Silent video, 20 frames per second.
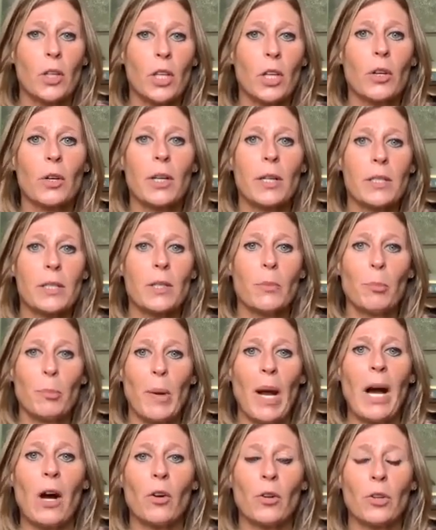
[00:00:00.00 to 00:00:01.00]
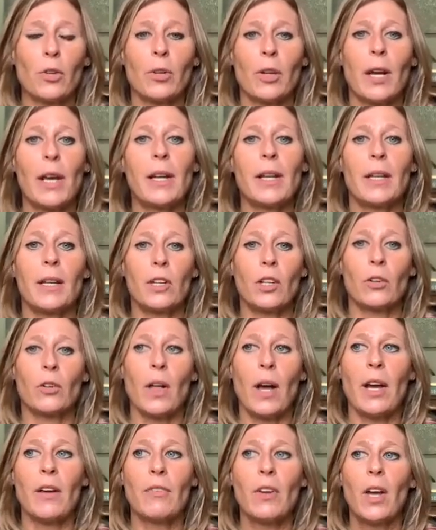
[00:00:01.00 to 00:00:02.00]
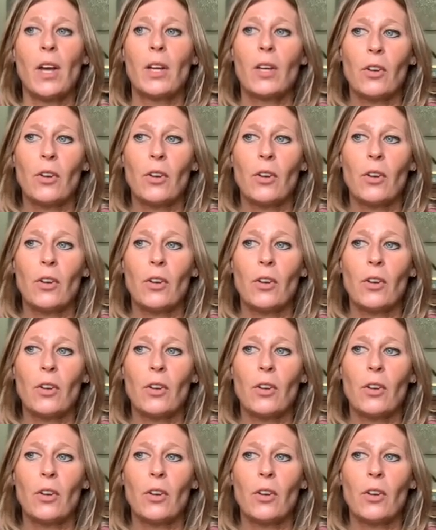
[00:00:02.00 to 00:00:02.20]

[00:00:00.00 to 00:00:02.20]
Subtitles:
curious about creating in your life,